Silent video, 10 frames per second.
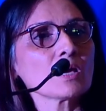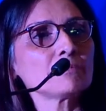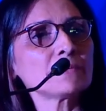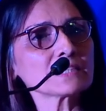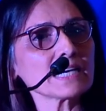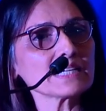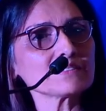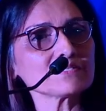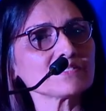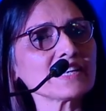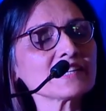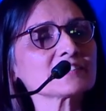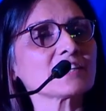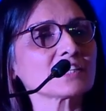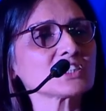But I, when I
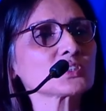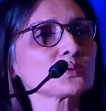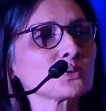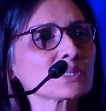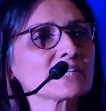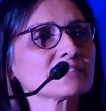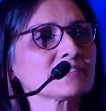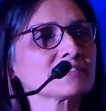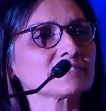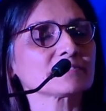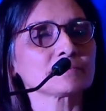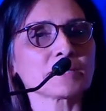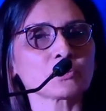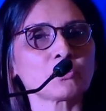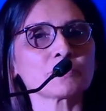started to look at this,
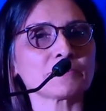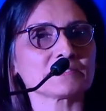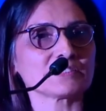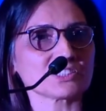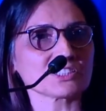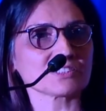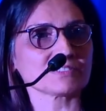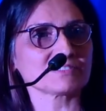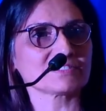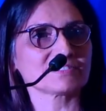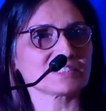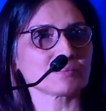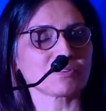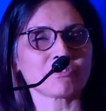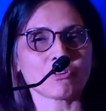my old presentations day
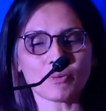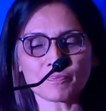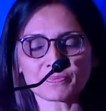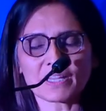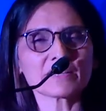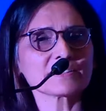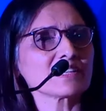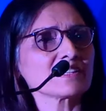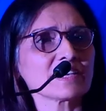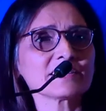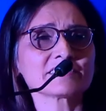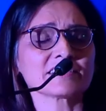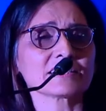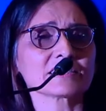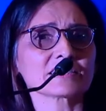before, I realized
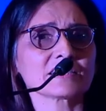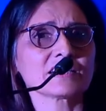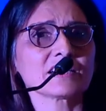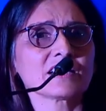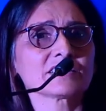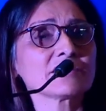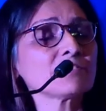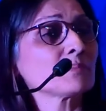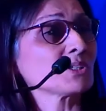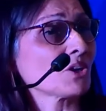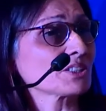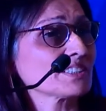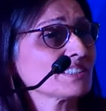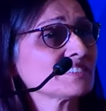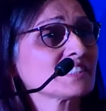that they were
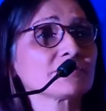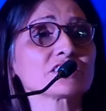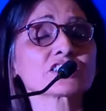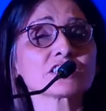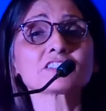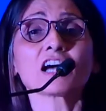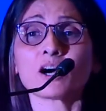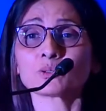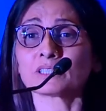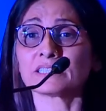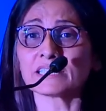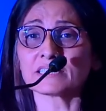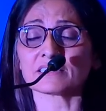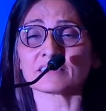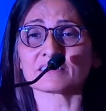monotonous, they were just
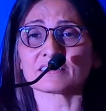outdated.